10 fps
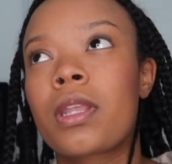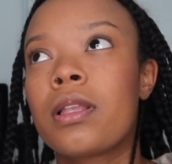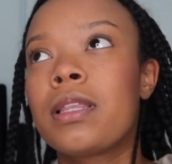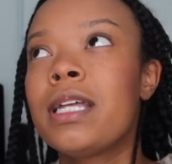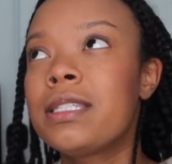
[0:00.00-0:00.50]

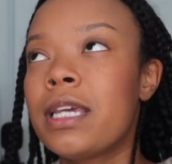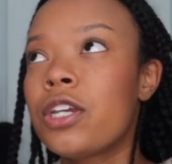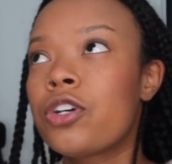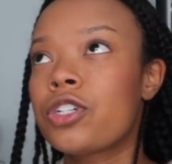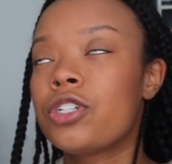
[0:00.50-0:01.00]
Let's
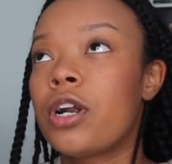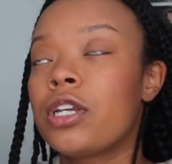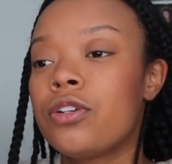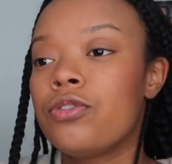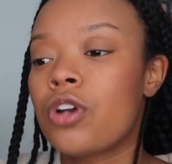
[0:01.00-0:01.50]
say you're
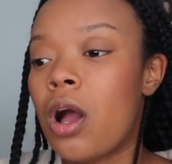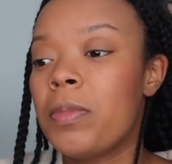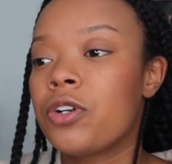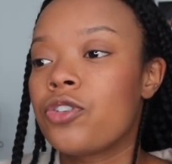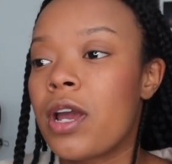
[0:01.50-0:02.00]
starting a new
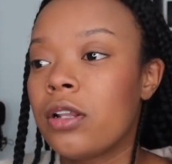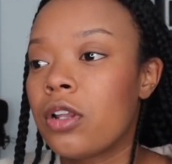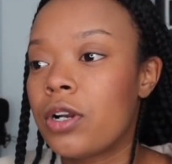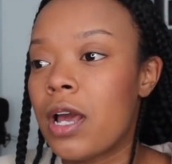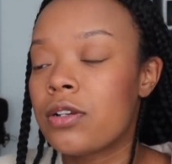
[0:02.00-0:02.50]
job and you're trying to
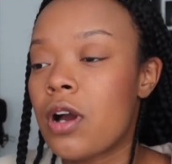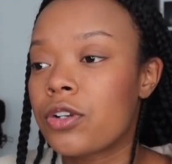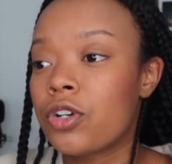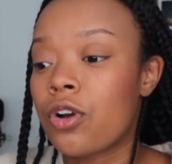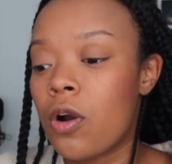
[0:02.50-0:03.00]
learn how to
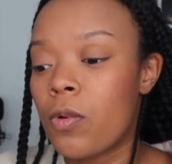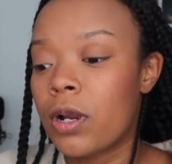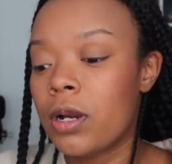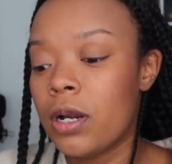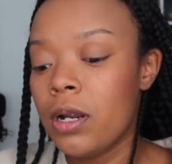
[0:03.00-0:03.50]
talk to your
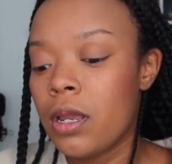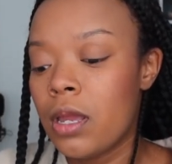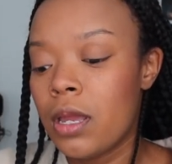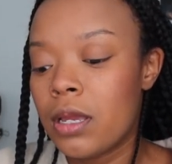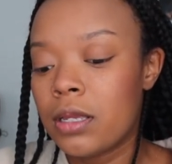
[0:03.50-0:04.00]
coworker.
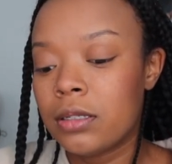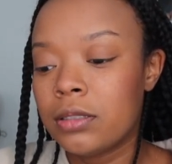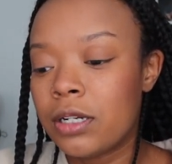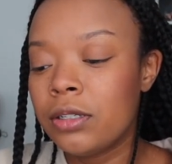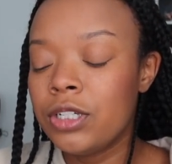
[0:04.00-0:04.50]

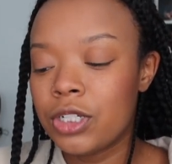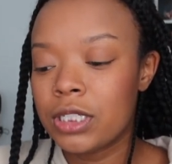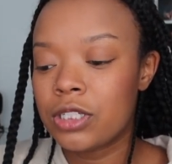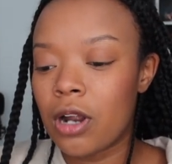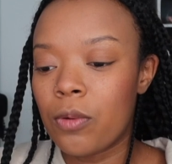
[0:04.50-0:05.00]
Literally
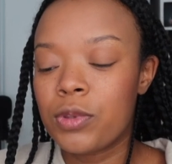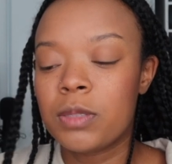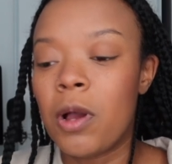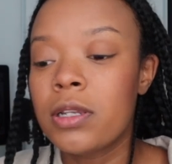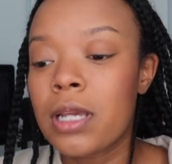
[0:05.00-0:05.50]
just start with
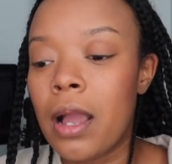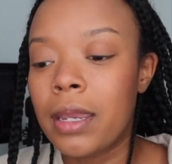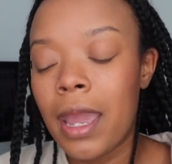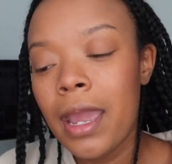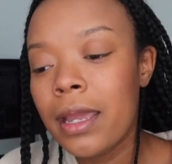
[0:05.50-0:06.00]
small
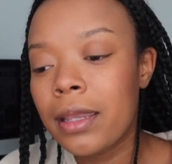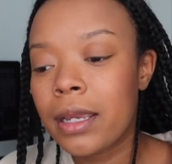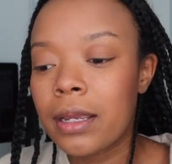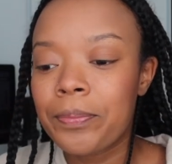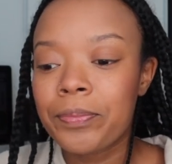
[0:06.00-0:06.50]
talk. Hey,
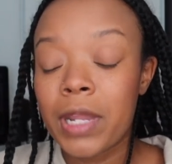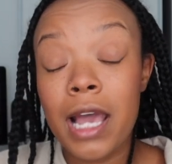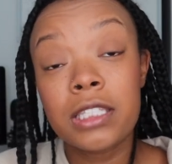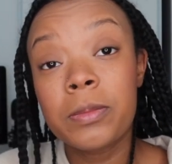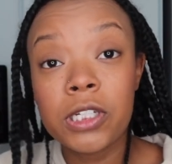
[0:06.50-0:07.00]
like,
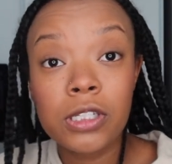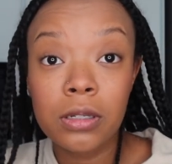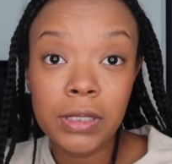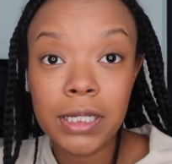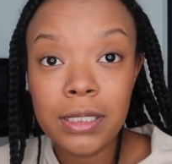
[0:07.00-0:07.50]
has it been a
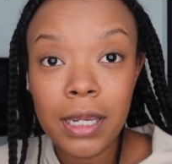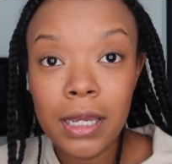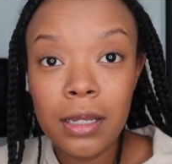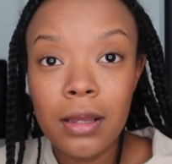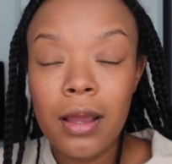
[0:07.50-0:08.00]
slow day
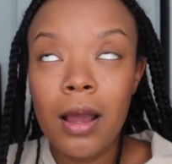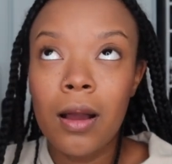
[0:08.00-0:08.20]
today?